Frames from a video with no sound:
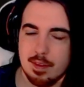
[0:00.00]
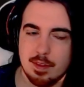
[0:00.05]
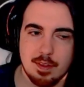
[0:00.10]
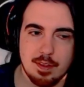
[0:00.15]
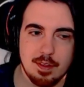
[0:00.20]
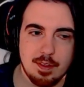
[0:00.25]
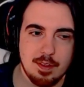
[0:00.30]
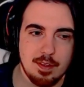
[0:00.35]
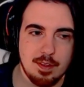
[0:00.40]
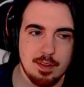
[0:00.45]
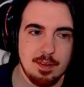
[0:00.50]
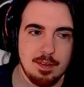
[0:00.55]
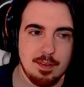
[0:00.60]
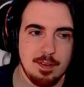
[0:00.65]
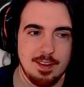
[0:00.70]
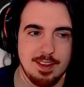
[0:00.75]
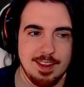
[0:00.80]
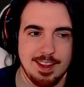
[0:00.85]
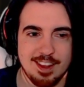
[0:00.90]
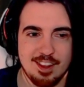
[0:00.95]
Once
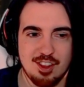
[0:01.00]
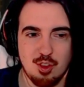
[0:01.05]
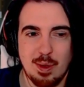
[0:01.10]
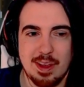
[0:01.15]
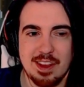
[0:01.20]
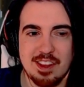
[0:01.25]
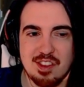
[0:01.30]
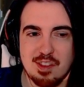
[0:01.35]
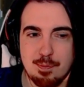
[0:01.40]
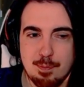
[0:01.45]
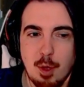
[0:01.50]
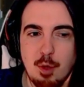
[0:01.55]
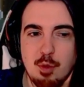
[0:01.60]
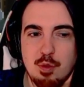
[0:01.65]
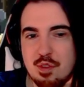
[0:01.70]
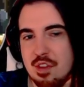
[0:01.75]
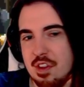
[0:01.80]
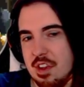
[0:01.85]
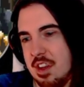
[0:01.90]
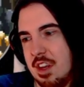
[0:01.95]
defeated,
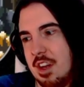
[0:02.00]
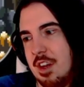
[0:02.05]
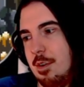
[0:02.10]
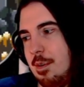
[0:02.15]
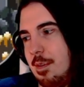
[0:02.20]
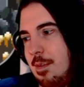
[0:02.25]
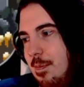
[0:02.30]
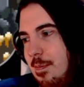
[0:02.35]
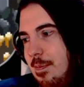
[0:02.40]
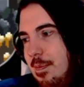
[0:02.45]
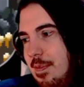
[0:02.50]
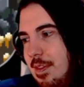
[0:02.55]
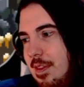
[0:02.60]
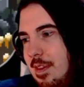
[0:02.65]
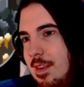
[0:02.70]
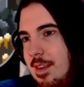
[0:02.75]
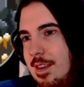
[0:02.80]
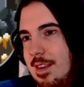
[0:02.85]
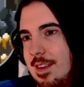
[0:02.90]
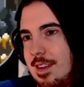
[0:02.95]
monsters drop golden loot
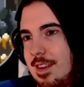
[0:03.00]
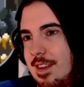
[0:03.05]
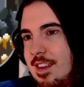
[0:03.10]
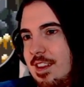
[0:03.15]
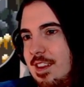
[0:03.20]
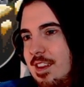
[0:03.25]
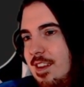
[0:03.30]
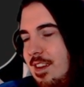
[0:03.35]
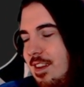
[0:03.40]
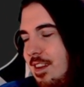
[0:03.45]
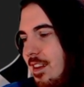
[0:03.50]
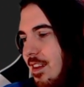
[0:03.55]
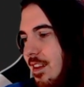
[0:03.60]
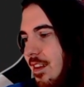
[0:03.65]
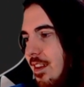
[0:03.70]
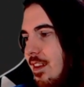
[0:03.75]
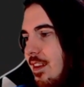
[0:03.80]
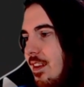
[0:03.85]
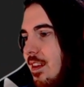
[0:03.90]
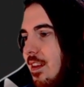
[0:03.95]
that you can use to
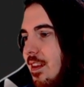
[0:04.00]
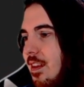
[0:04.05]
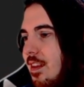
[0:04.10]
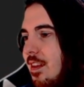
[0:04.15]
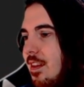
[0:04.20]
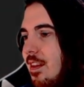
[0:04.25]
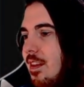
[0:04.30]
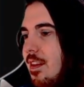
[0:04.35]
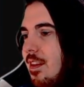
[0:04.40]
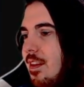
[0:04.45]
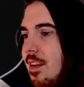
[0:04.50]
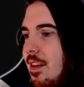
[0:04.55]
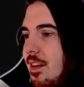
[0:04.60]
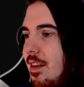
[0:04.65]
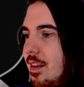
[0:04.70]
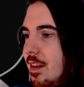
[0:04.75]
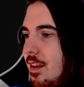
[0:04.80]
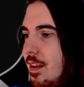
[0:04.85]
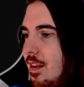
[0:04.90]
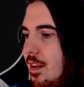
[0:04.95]
purchase and level up
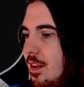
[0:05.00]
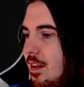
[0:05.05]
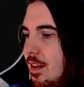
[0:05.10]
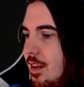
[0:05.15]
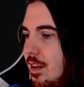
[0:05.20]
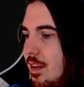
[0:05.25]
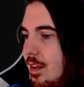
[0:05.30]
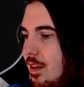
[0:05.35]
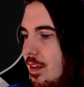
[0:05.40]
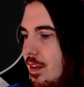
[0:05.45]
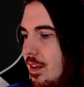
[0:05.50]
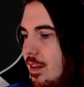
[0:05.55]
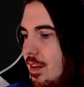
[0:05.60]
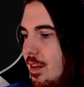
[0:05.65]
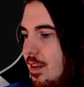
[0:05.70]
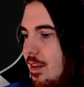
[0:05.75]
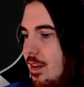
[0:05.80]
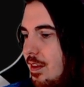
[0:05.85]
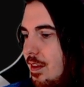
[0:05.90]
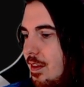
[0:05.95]
equipment, as
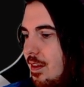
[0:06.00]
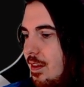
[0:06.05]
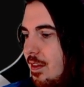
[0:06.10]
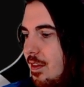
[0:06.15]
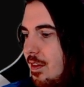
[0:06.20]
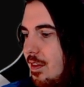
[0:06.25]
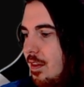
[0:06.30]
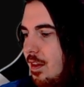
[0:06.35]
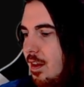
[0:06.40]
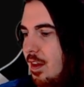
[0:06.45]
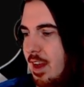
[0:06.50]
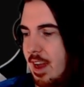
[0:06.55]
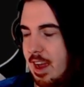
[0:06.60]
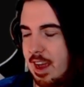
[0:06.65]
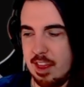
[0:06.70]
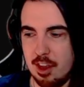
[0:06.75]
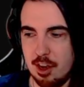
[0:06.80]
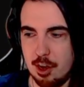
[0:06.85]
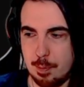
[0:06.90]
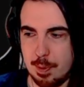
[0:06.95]
well as a chance for a
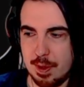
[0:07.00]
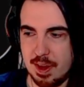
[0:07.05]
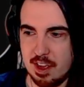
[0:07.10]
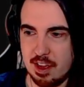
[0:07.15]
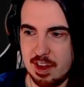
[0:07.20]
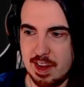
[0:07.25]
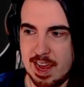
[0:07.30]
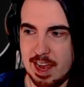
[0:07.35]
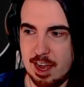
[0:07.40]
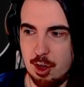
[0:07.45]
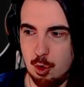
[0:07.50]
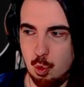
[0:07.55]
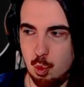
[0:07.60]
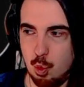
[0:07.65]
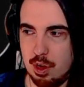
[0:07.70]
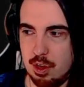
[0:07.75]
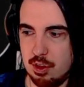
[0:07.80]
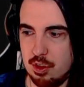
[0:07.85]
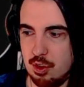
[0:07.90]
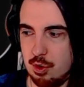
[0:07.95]
monster egg of the
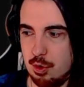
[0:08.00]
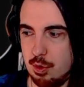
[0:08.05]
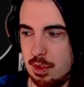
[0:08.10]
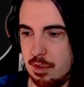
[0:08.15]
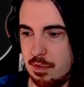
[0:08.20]
types you are